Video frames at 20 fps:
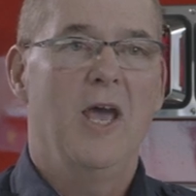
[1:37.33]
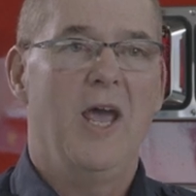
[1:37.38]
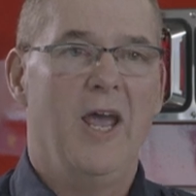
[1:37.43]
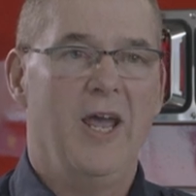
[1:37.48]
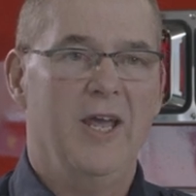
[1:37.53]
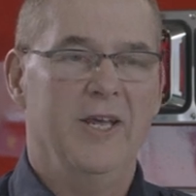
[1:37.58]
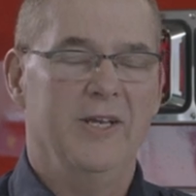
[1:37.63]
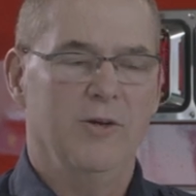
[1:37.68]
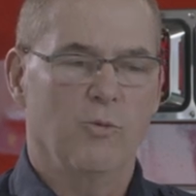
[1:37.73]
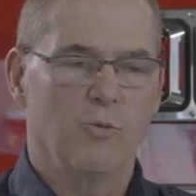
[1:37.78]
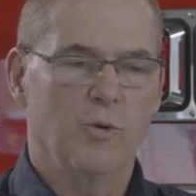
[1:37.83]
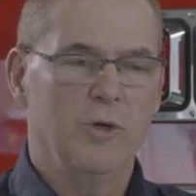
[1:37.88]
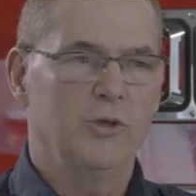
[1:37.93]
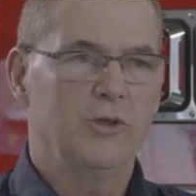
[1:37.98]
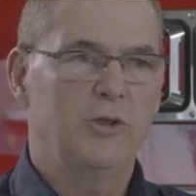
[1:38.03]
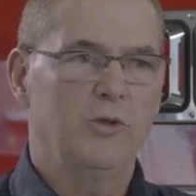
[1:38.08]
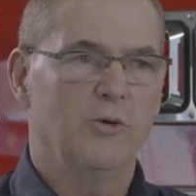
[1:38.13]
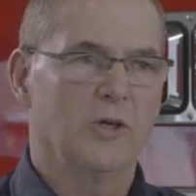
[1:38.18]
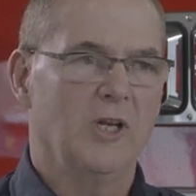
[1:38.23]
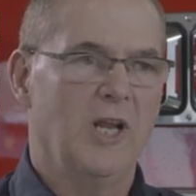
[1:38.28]
and a real
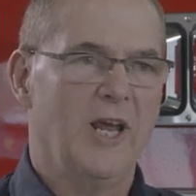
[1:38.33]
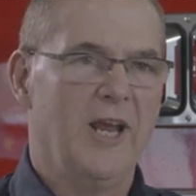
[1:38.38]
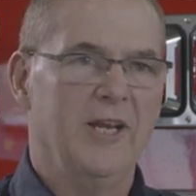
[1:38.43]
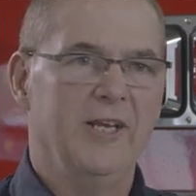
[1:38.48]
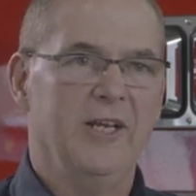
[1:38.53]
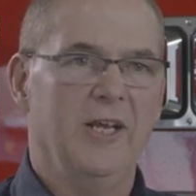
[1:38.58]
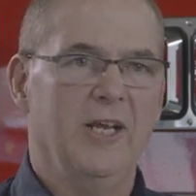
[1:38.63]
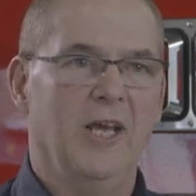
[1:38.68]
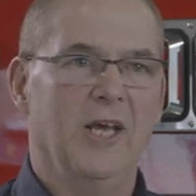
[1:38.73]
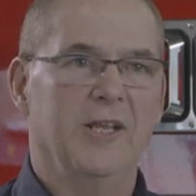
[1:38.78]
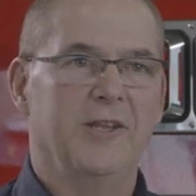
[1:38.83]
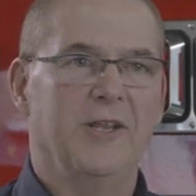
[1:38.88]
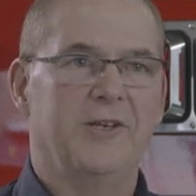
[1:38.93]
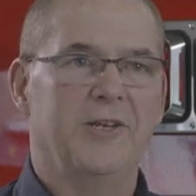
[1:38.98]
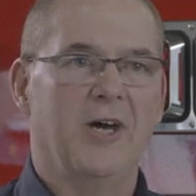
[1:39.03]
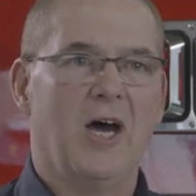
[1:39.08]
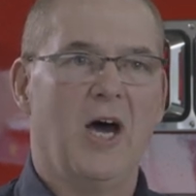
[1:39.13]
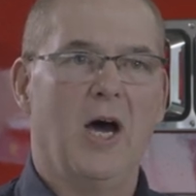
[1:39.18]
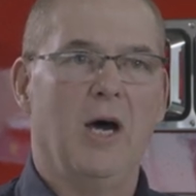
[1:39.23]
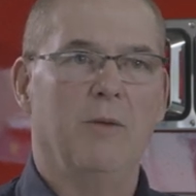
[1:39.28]
short landing at the
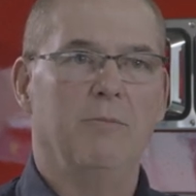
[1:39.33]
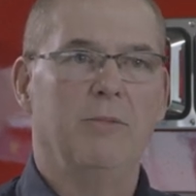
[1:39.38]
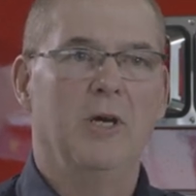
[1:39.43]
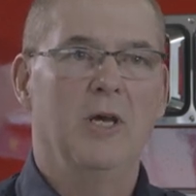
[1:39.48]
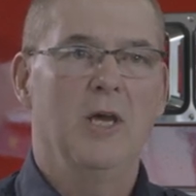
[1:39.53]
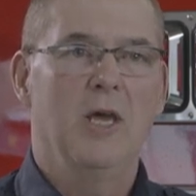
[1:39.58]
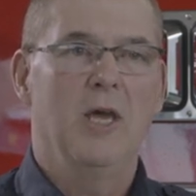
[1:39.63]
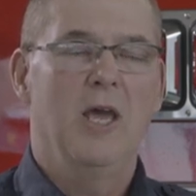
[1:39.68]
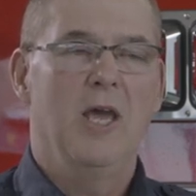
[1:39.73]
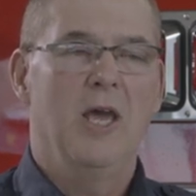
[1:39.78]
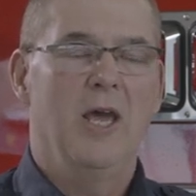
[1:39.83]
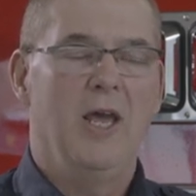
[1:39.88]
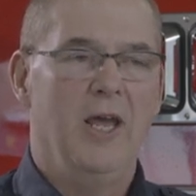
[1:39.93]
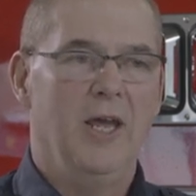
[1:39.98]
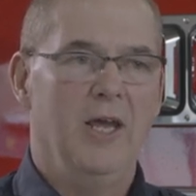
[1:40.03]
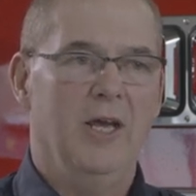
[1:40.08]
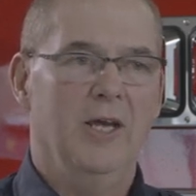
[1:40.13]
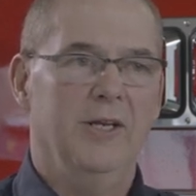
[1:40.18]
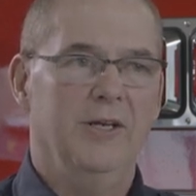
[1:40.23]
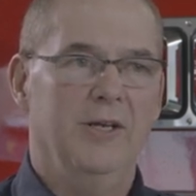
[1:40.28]
top.
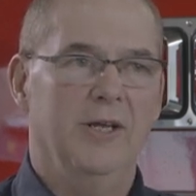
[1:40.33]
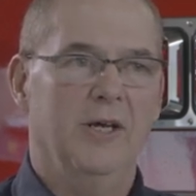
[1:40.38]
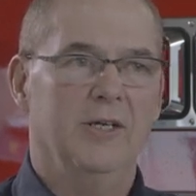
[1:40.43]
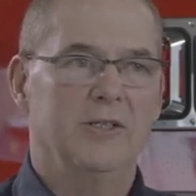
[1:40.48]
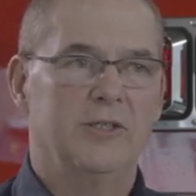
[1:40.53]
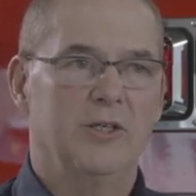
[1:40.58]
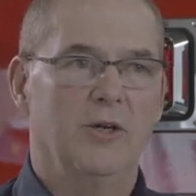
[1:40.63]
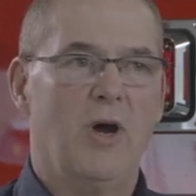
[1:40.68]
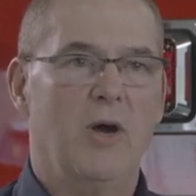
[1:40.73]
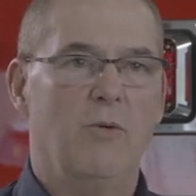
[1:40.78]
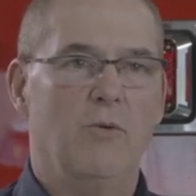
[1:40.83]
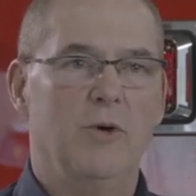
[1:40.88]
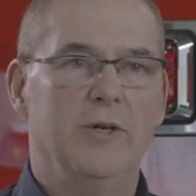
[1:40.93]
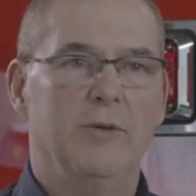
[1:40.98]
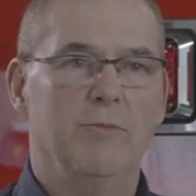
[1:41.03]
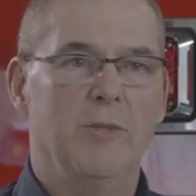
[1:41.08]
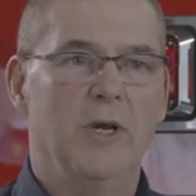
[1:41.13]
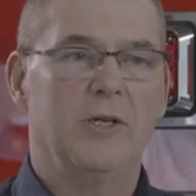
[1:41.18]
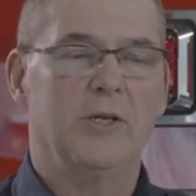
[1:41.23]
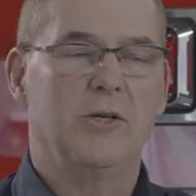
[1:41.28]
And uh, so I wanted
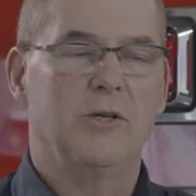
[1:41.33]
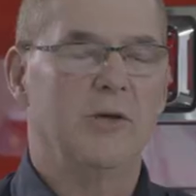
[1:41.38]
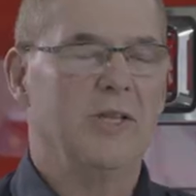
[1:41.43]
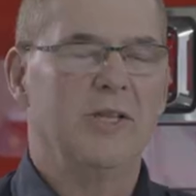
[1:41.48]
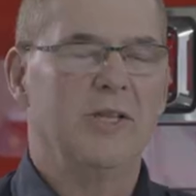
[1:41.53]
to make sure